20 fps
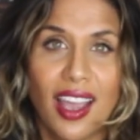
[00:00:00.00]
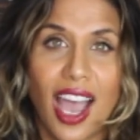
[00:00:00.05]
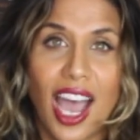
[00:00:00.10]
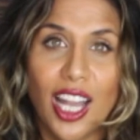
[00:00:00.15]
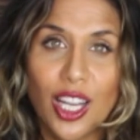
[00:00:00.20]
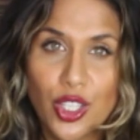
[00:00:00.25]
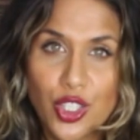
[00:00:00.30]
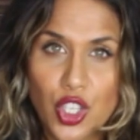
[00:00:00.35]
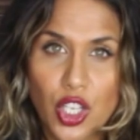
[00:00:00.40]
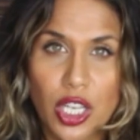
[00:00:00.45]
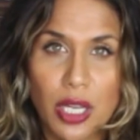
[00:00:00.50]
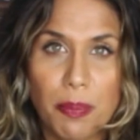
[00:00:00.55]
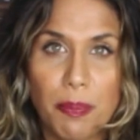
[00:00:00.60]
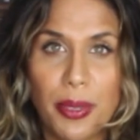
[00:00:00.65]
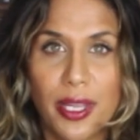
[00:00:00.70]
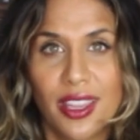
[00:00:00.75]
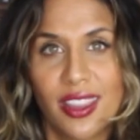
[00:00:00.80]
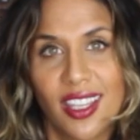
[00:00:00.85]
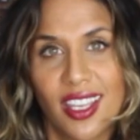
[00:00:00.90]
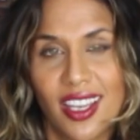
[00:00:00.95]
Alochika
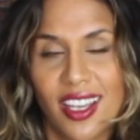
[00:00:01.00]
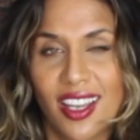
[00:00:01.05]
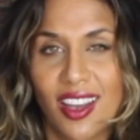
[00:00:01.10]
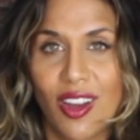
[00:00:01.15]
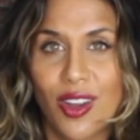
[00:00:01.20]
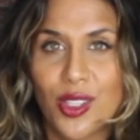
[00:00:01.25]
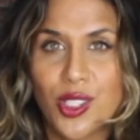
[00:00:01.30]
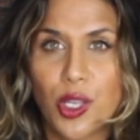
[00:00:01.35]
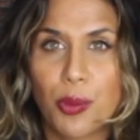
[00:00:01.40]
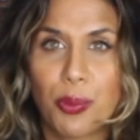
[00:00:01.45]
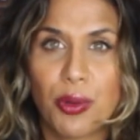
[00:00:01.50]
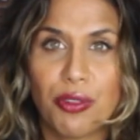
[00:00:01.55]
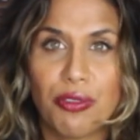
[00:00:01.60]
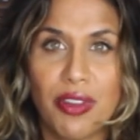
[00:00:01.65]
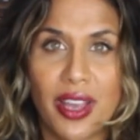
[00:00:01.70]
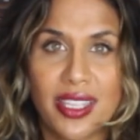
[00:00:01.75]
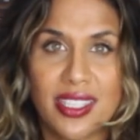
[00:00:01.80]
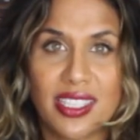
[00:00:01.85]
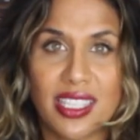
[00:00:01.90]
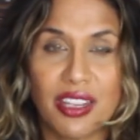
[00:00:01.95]
Pitta also
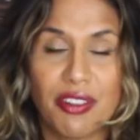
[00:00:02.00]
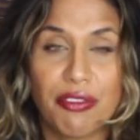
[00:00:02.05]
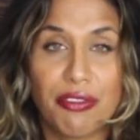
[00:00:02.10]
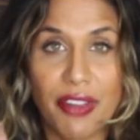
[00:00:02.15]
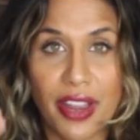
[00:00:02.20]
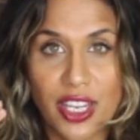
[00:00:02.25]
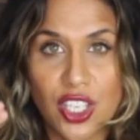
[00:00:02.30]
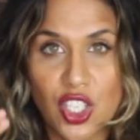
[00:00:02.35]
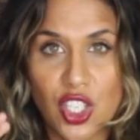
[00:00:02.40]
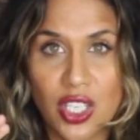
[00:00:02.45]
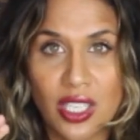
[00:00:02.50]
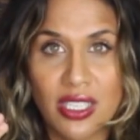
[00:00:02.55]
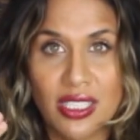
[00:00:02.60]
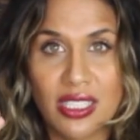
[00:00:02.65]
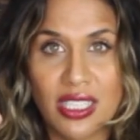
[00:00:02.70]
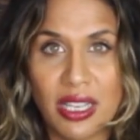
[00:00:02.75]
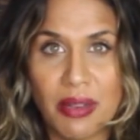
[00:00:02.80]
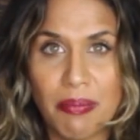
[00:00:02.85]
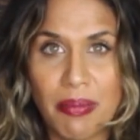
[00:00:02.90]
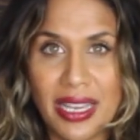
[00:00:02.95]
prevents
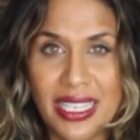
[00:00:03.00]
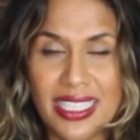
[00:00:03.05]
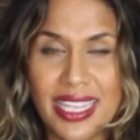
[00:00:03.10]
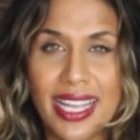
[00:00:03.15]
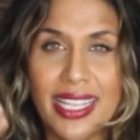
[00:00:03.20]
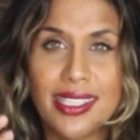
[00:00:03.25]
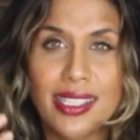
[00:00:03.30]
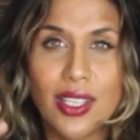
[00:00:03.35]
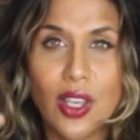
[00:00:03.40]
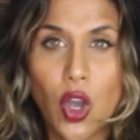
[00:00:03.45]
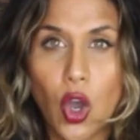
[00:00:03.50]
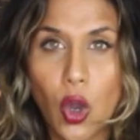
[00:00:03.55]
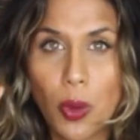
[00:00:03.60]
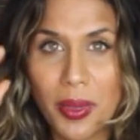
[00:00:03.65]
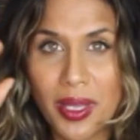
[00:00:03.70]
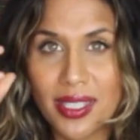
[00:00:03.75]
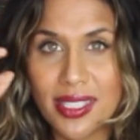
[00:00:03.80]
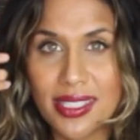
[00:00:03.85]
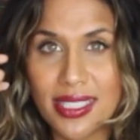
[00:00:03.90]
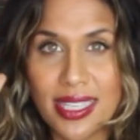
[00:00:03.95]
infections. It maintains the
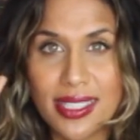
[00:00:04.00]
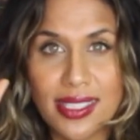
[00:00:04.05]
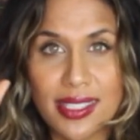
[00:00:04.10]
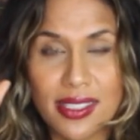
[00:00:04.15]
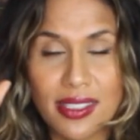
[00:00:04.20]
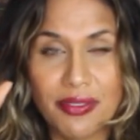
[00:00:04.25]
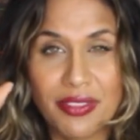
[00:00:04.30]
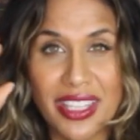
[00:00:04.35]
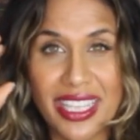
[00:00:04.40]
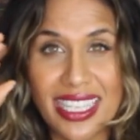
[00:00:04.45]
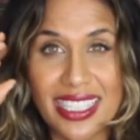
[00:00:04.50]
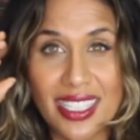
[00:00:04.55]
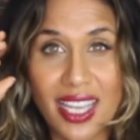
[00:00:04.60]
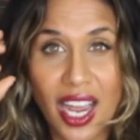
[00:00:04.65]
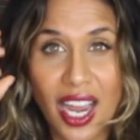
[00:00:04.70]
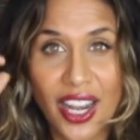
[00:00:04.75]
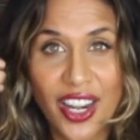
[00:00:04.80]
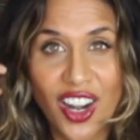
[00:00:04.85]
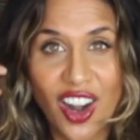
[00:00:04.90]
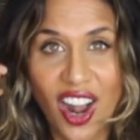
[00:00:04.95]
homeostasis of the
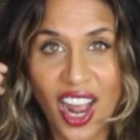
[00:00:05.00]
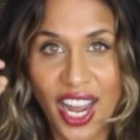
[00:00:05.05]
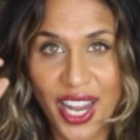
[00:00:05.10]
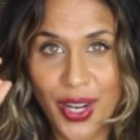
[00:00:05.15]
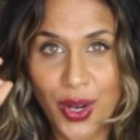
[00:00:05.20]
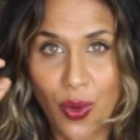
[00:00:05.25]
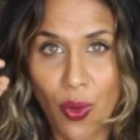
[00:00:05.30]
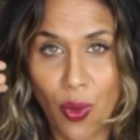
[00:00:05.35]
entire eye